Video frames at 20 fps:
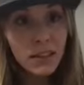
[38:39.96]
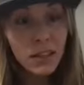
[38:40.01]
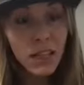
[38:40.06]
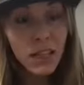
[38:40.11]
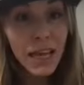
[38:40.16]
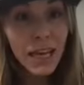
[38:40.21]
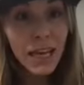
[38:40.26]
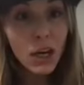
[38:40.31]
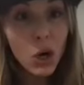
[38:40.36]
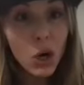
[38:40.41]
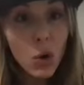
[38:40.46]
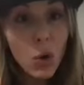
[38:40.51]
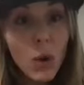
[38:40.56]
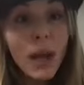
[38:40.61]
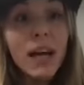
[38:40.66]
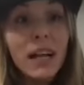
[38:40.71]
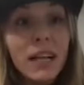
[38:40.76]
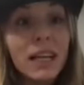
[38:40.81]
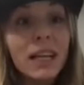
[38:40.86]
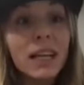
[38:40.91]
like
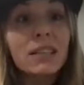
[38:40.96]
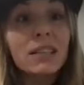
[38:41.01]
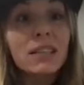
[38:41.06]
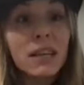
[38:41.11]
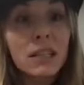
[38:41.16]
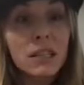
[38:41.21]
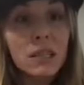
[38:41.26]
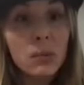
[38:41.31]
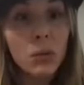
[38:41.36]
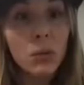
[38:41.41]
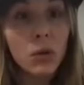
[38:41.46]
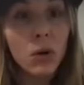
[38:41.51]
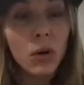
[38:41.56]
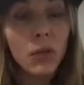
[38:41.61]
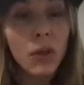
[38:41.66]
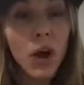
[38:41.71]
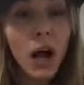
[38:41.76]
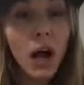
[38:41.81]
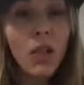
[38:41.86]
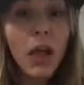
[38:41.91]
quickly accessible,
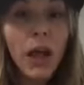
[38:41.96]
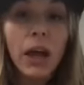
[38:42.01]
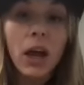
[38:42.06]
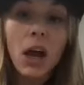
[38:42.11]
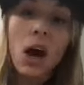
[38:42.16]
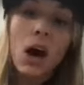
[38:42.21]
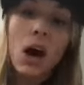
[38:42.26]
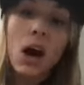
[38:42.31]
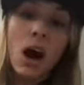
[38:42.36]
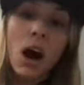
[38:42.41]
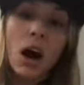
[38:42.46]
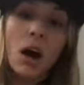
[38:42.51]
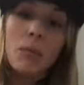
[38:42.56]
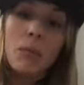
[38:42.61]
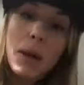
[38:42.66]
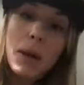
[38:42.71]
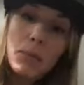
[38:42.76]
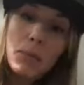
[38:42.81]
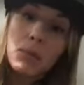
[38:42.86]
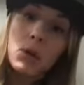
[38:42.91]
not like, oh,
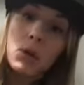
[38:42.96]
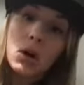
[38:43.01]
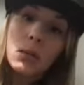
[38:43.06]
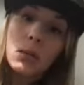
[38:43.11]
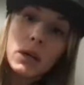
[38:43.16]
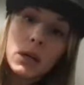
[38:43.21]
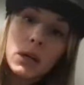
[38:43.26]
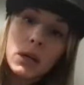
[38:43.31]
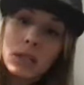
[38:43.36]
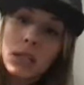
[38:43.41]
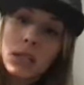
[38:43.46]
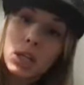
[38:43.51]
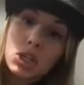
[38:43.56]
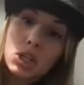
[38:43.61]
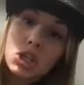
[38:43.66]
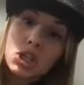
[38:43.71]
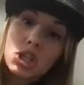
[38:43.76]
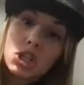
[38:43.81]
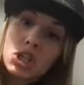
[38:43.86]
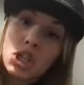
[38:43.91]
my probe is
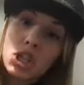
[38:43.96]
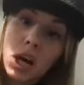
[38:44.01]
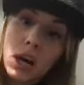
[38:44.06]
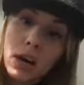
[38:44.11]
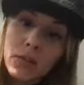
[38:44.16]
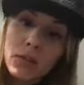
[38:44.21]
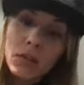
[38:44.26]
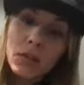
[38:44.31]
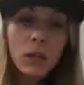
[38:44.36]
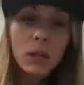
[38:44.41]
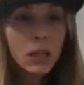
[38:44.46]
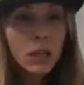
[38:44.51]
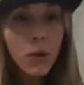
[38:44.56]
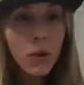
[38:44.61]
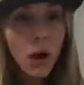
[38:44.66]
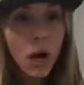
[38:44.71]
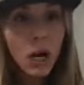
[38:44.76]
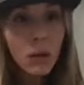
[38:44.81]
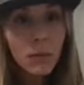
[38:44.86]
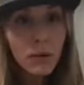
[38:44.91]
shoved in the
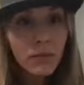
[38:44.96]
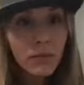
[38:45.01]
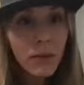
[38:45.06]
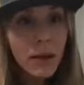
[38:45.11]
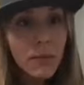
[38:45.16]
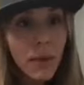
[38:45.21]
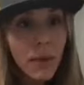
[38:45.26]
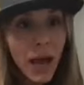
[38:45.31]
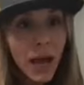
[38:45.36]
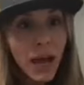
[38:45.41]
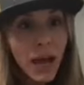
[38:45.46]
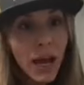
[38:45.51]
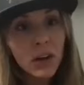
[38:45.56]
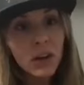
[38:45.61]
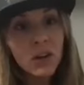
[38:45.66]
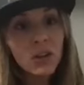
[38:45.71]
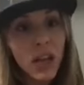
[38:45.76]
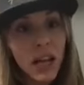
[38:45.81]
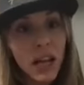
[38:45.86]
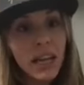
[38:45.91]
bottom of my bag
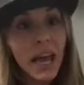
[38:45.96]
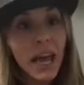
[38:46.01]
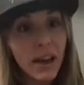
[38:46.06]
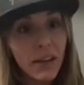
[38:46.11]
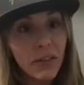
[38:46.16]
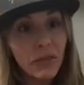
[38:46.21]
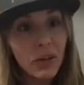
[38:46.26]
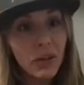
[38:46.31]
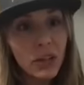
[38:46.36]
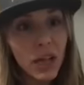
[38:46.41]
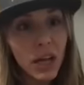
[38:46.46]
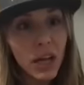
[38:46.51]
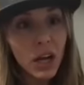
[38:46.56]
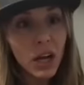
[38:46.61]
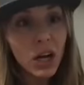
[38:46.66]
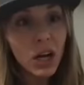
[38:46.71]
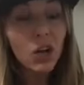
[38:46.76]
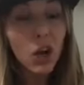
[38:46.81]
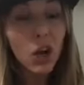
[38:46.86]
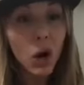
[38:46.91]
under every
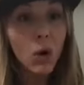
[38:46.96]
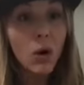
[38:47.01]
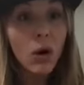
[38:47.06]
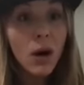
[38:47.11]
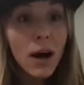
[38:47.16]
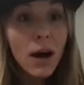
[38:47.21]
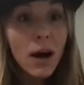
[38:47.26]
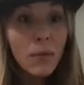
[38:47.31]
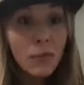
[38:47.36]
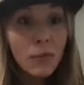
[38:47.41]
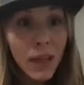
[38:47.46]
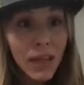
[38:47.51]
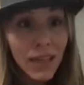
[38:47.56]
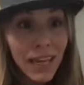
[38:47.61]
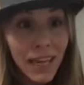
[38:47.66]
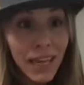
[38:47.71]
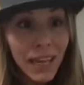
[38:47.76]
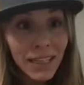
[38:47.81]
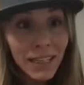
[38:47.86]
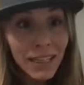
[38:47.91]
layer. No,
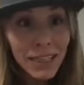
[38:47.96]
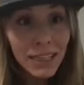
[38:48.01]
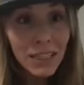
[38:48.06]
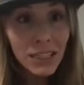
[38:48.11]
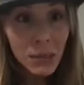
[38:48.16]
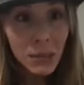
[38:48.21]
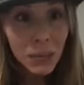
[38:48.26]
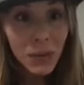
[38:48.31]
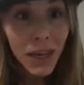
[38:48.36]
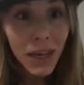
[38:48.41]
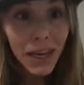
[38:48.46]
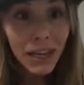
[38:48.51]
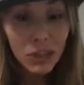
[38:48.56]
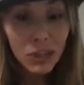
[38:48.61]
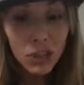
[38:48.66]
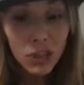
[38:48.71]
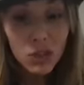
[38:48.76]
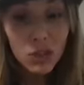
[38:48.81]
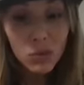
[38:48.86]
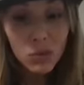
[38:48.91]
it needs to be
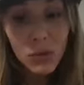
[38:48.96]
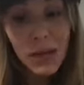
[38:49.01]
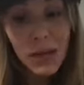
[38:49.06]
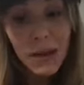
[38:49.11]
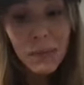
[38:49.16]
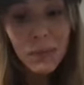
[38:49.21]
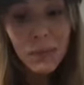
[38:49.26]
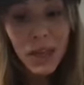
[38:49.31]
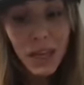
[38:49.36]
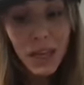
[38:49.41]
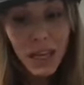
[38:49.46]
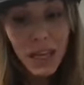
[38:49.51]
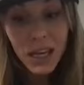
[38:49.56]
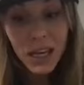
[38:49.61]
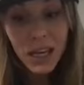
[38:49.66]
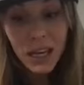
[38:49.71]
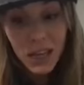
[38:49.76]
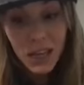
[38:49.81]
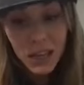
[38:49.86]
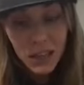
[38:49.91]

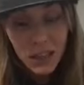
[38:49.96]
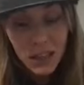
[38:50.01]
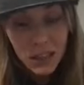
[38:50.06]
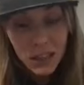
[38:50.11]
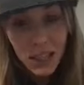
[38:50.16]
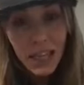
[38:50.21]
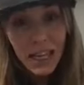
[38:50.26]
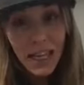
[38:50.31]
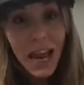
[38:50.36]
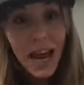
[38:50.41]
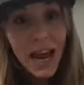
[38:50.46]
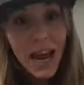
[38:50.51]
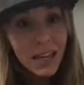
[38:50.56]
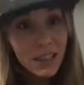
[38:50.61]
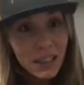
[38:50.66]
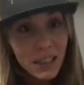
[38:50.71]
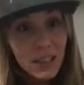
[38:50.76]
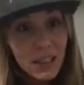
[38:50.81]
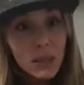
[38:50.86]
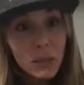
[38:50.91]
extremely
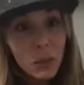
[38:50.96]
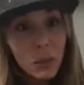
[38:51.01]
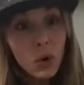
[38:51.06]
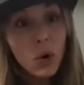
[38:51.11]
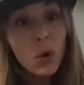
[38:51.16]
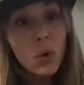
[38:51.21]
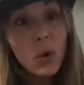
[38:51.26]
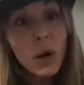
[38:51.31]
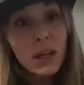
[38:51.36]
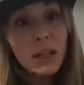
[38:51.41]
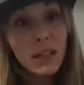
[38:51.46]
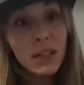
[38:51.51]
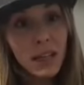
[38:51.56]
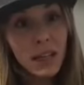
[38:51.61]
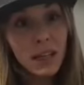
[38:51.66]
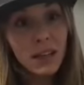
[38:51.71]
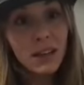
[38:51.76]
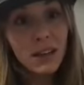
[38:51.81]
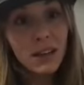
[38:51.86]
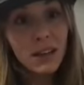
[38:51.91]
accessible
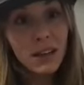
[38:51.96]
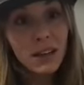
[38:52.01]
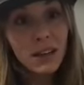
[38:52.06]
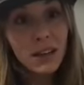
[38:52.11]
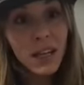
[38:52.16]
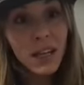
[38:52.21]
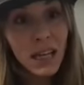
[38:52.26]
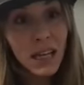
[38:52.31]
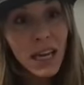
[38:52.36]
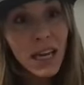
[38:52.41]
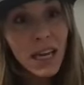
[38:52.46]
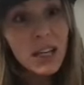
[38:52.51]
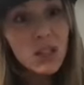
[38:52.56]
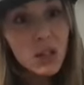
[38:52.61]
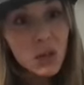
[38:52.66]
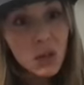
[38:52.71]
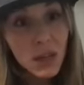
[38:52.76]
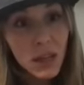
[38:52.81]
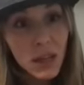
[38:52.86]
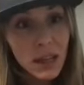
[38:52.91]
quickly in
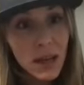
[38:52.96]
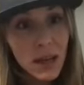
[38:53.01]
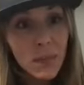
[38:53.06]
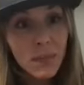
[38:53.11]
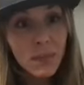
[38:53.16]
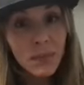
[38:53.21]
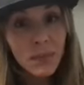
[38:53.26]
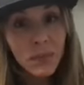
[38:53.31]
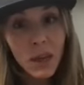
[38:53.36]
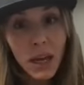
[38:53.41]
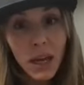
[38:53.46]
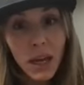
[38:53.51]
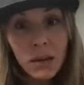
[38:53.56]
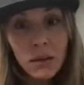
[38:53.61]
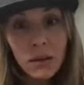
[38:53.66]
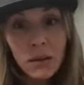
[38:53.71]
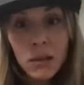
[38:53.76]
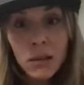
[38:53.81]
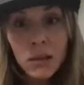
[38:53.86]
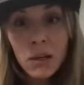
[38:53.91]
case you need them.
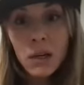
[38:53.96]
Okay.